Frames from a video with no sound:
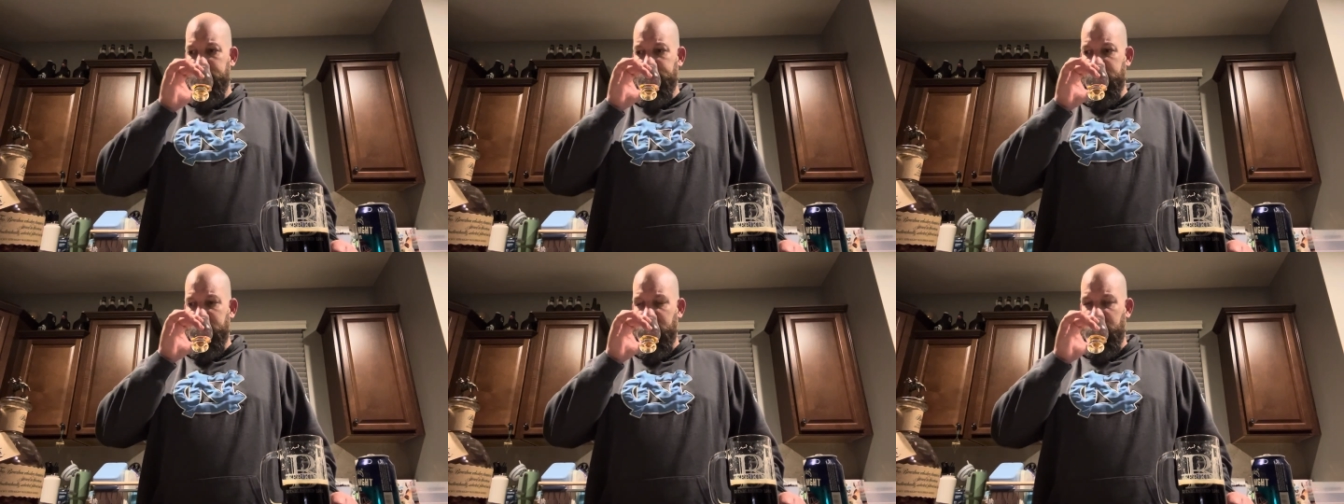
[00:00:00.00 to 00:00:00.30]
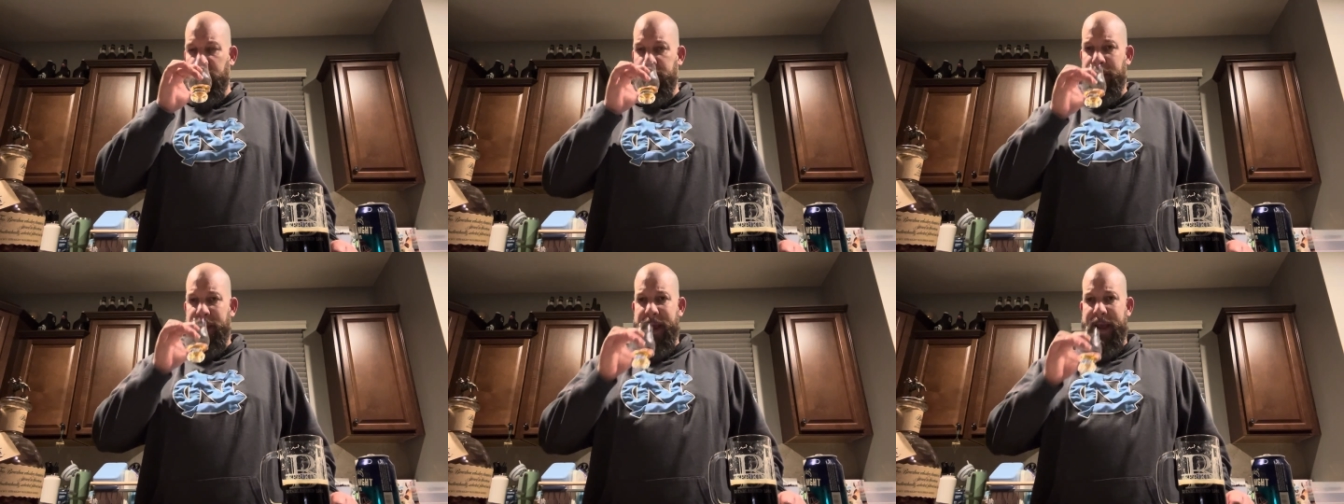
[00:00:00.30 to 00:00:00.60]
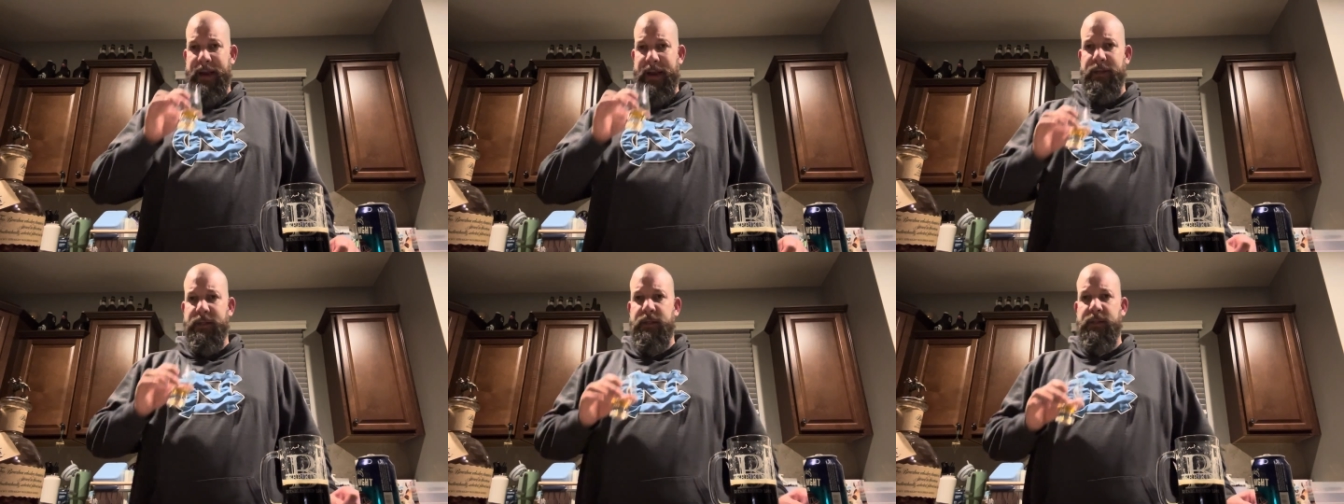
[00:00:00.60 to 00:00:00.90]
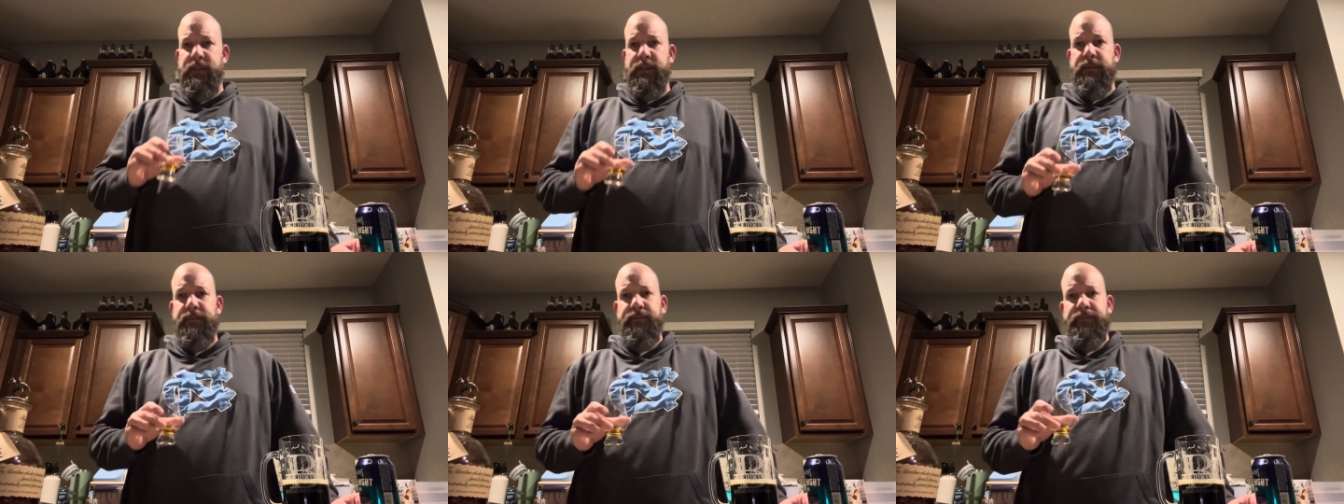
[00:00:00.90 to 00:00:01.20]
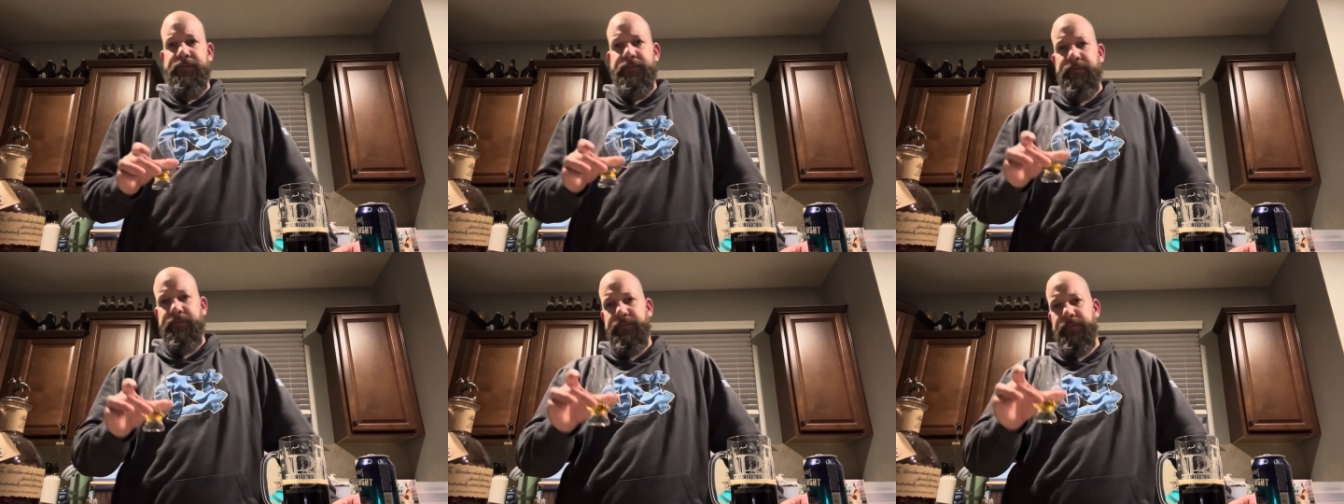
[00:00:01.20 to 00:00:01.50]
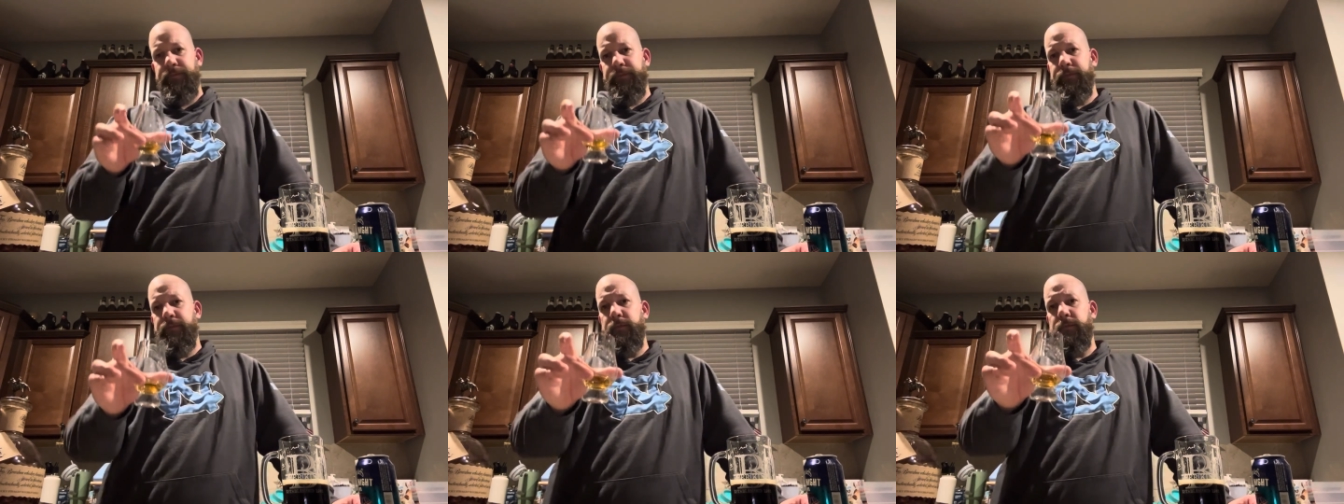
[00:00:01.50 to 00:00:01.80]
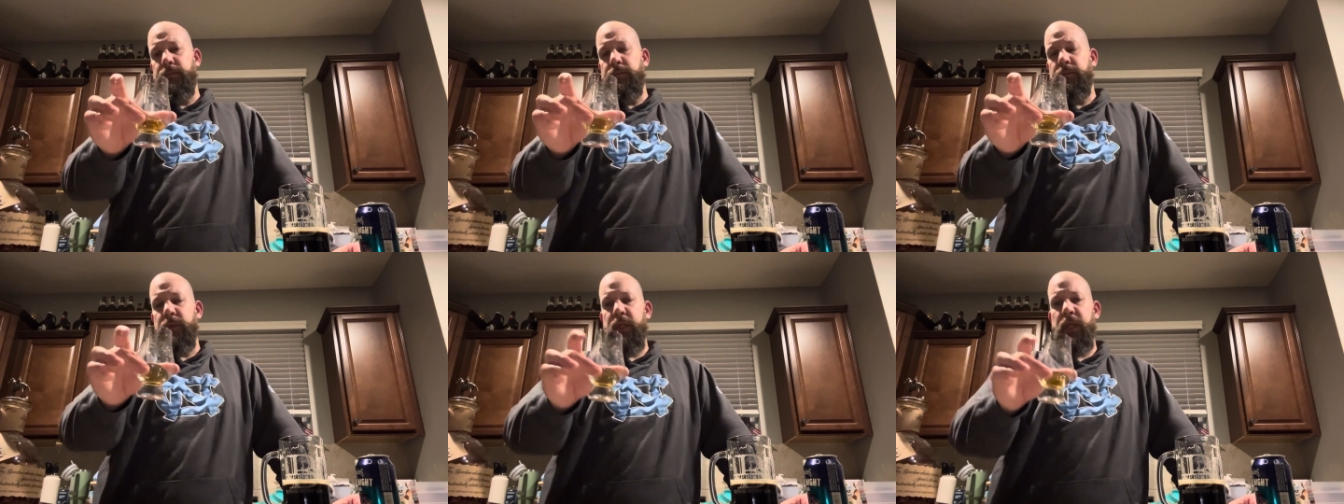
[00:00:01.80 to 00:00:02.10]
Little Blanton's.
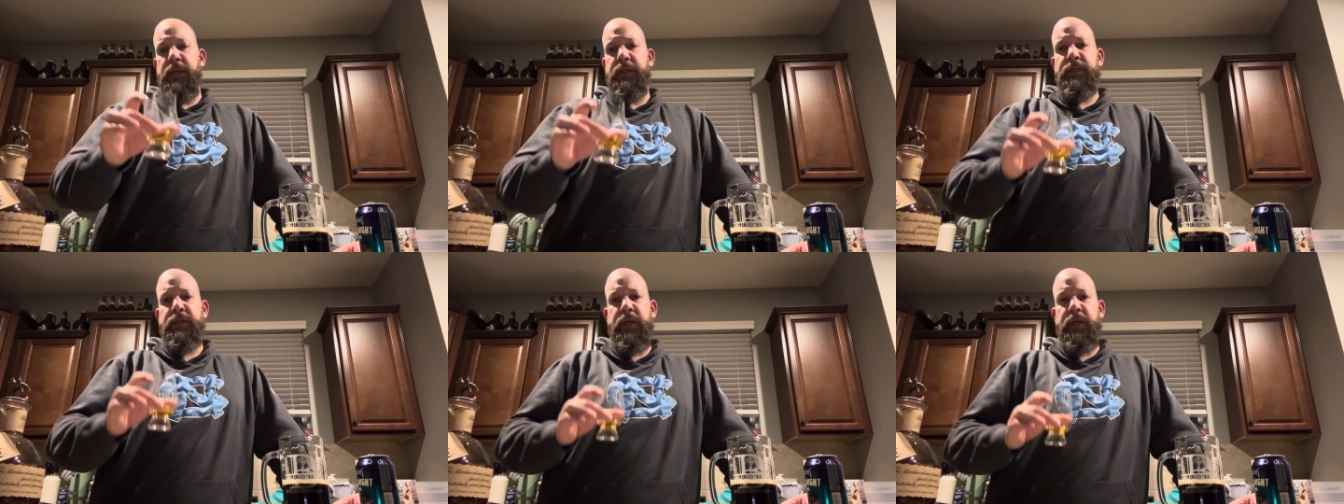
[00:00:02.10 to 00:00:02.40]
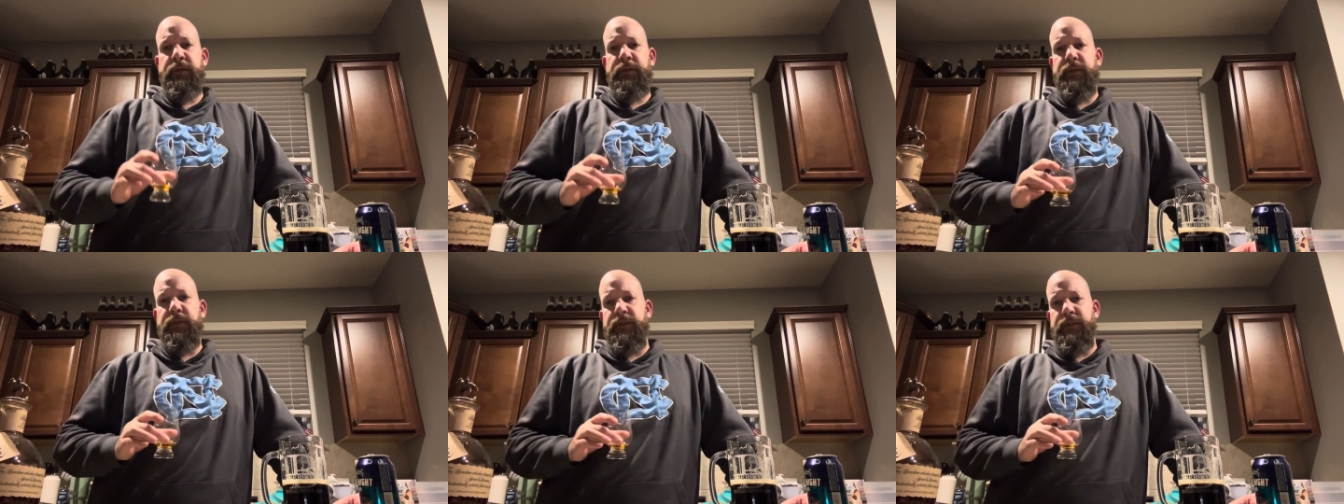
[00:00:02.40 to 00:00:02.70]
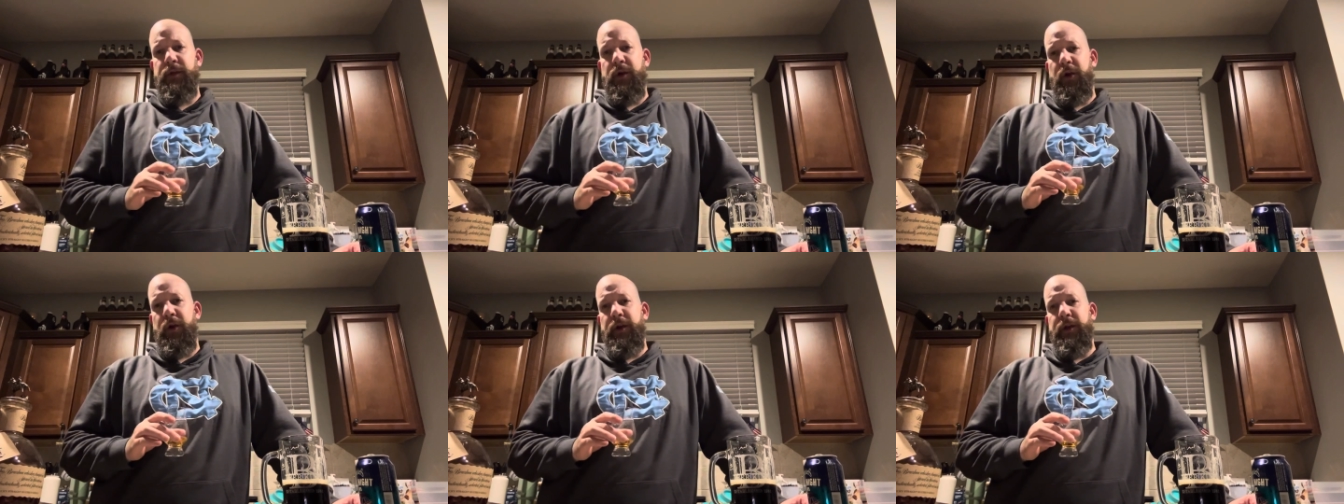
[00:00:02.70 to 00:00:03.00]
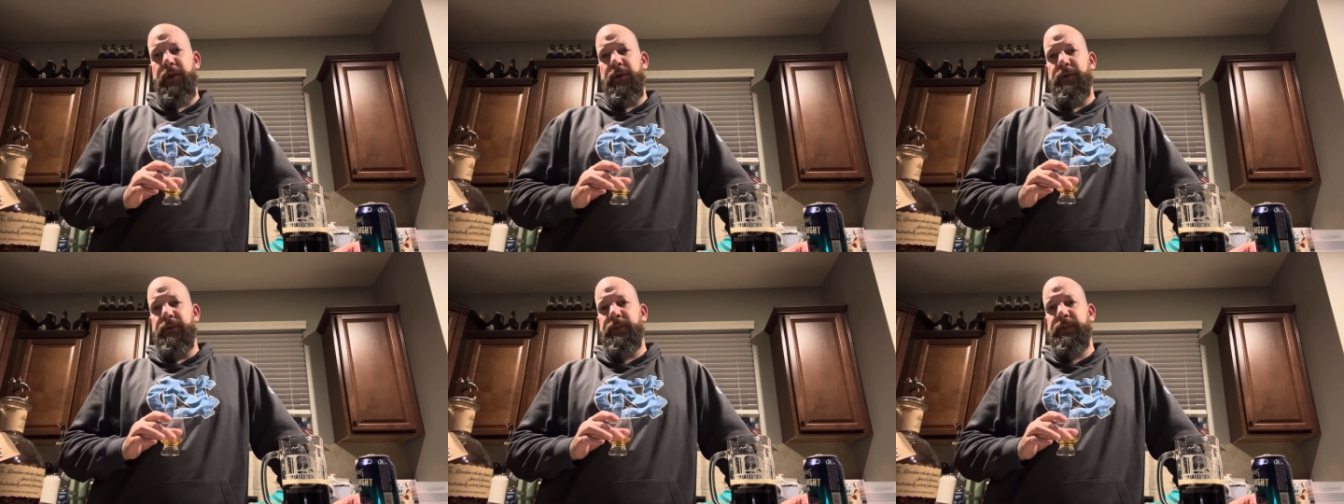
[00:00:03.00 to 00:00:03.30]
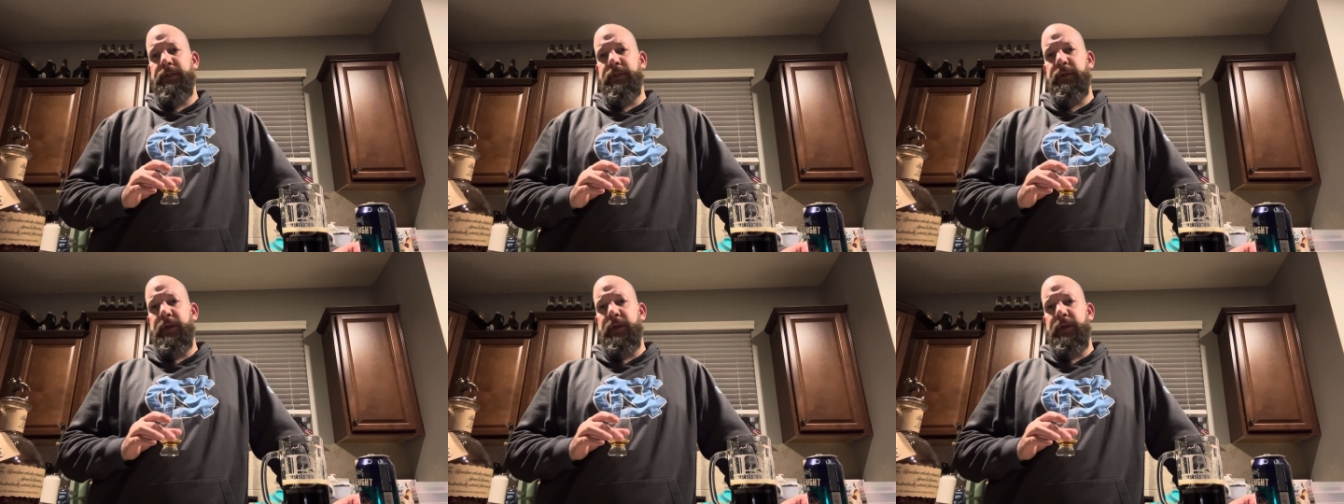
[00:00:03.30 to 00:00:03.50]
Cheers to the Tar Heels. You